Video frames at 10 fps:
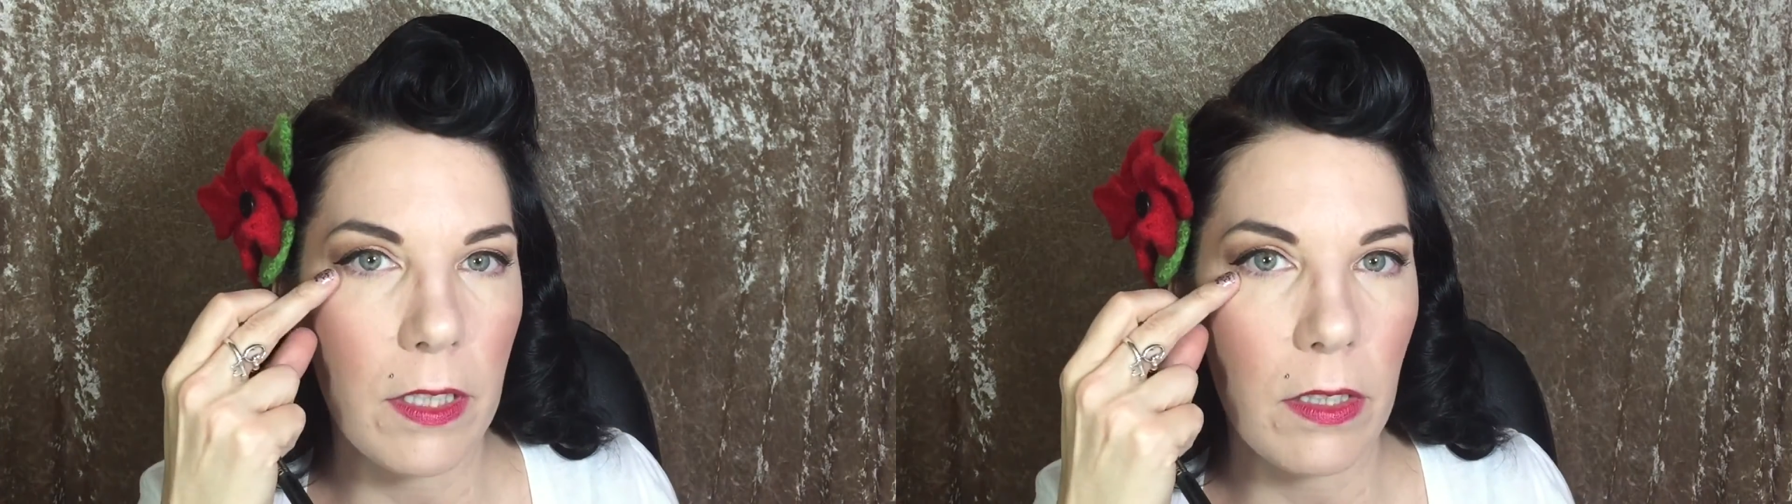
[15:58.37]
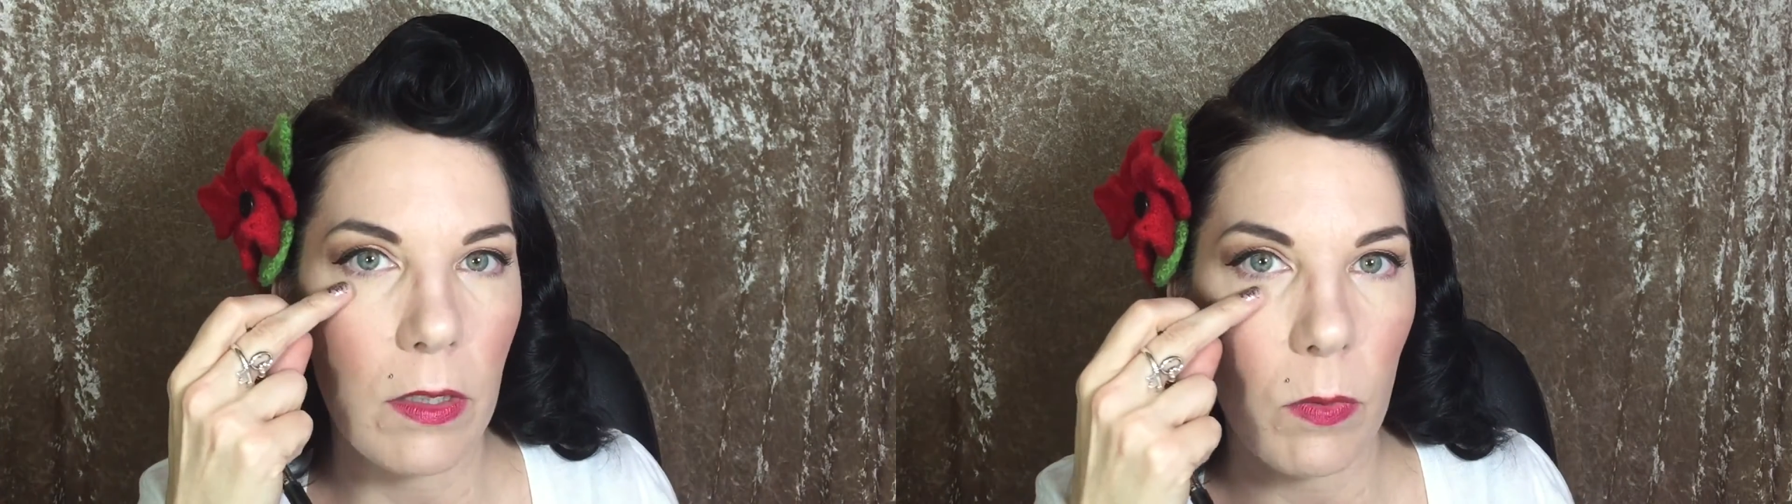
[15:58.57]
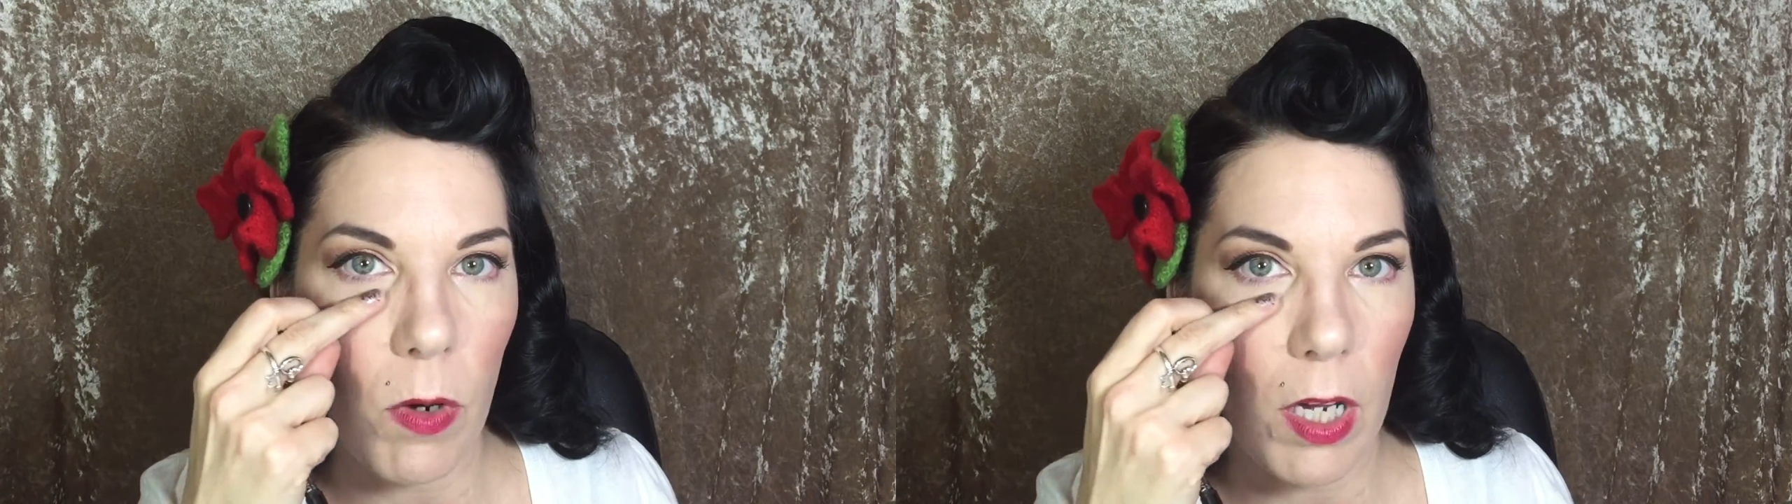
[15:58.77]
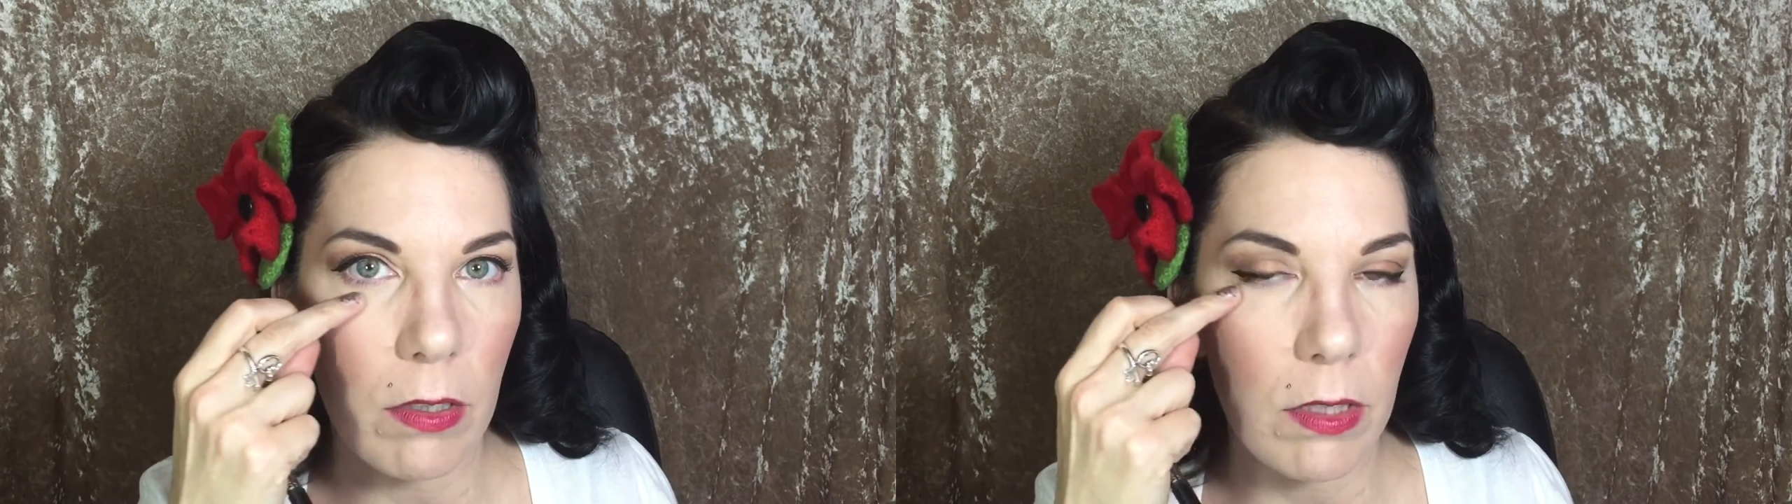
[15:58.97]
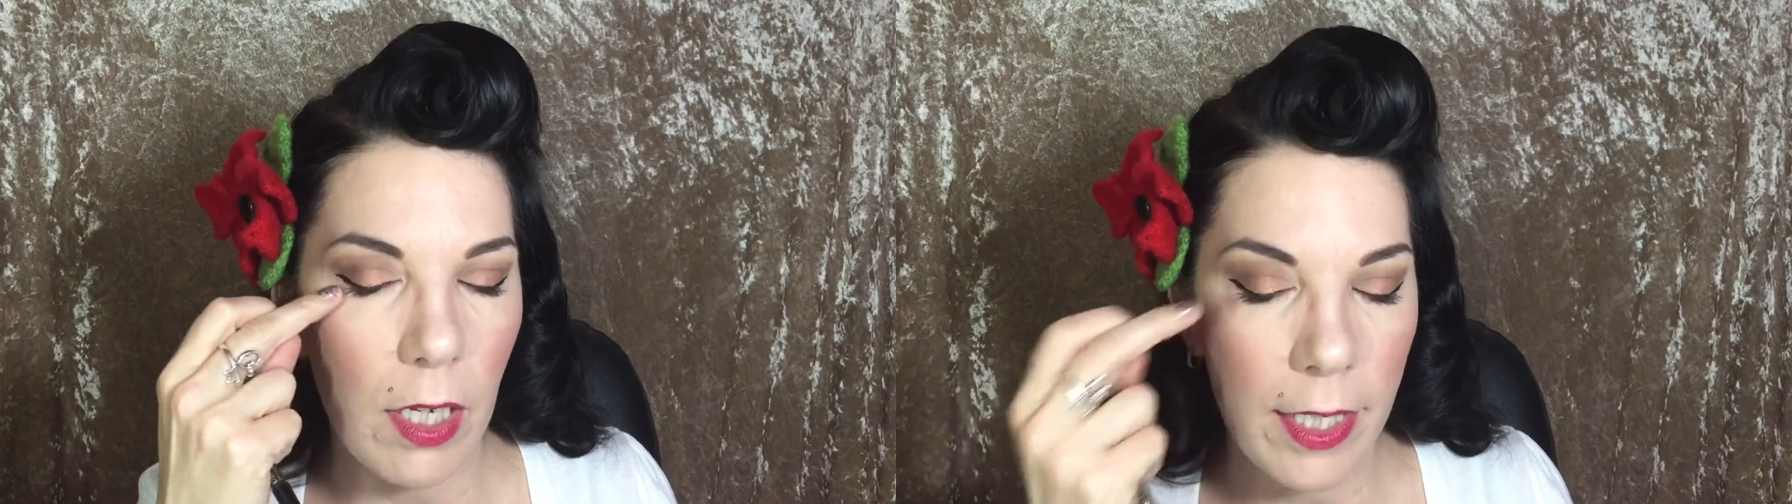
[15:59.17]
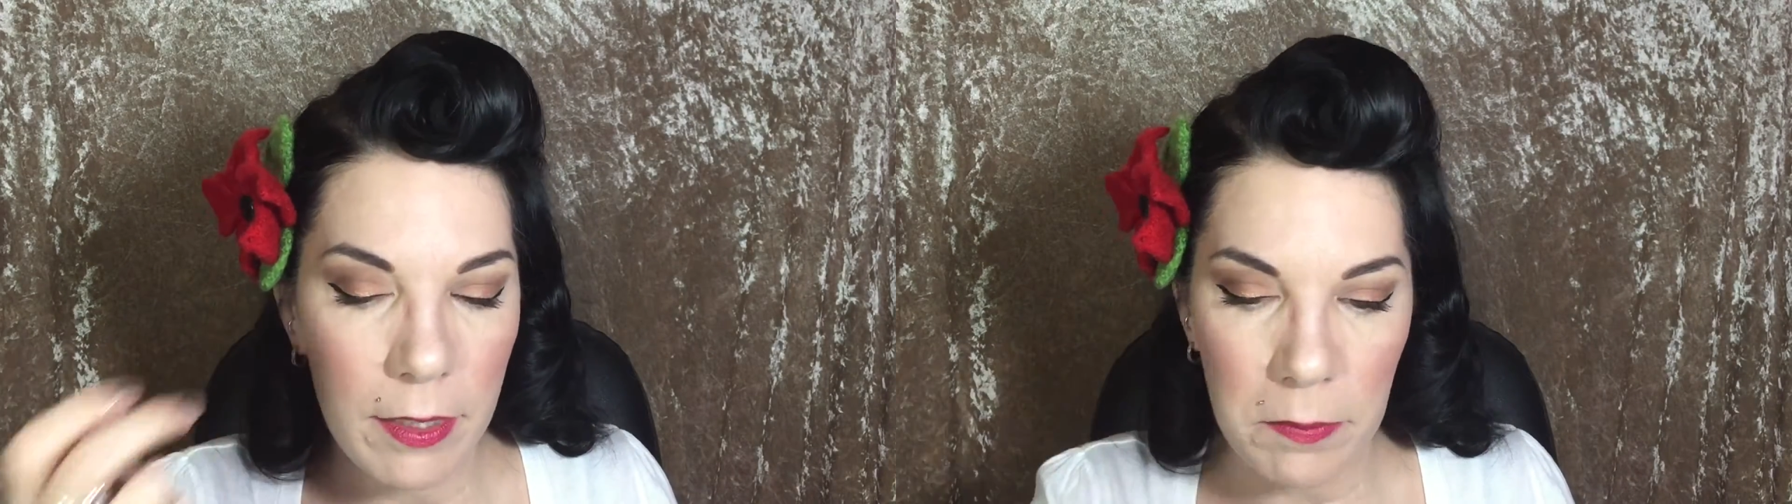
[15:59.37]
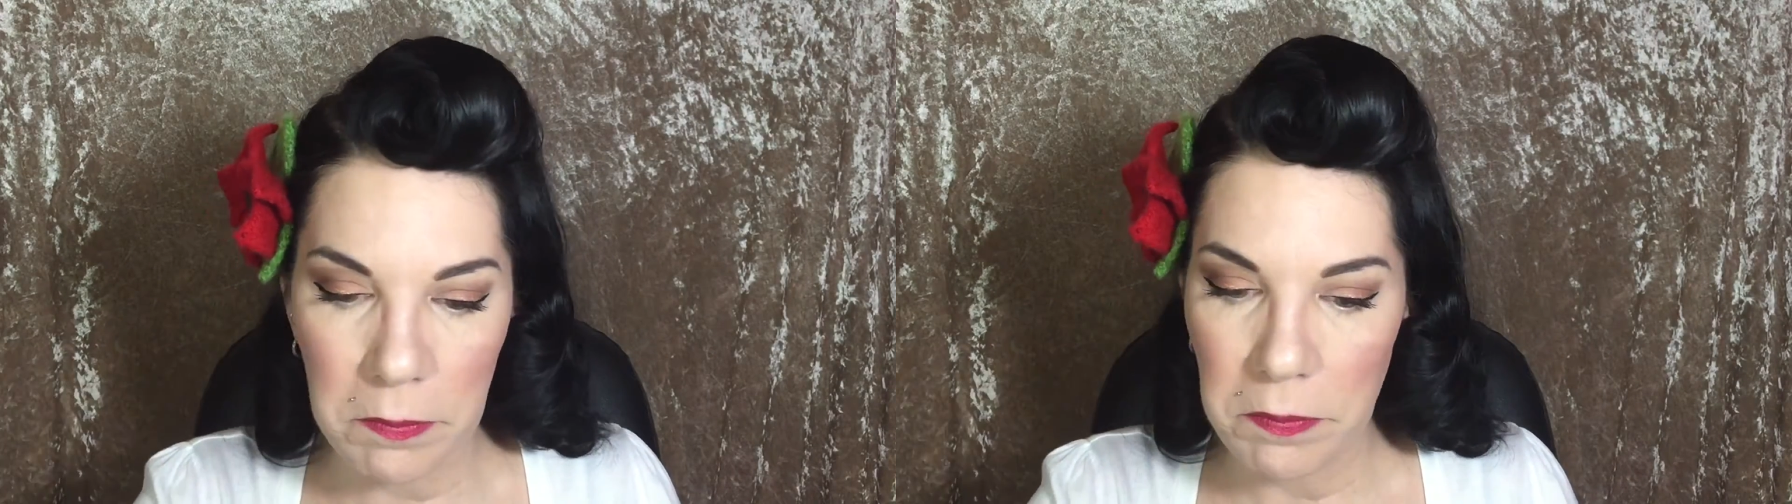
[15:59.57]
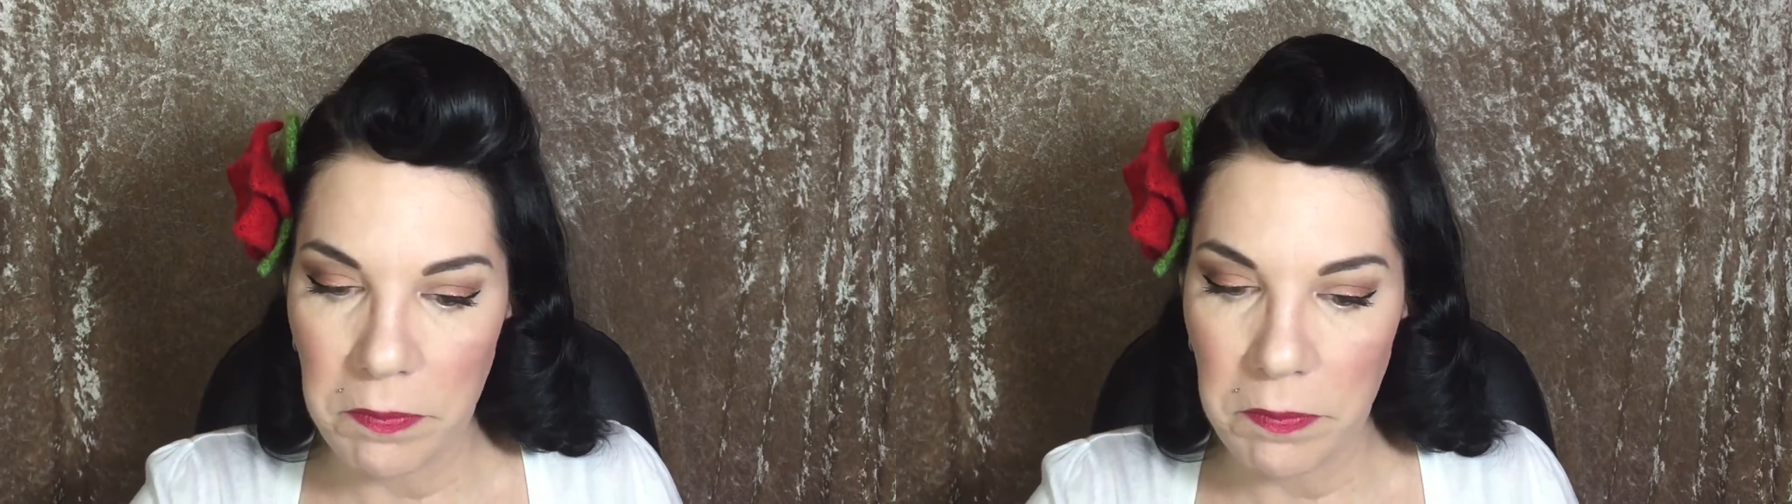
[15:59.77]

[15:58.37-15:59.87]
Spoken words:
in the water line,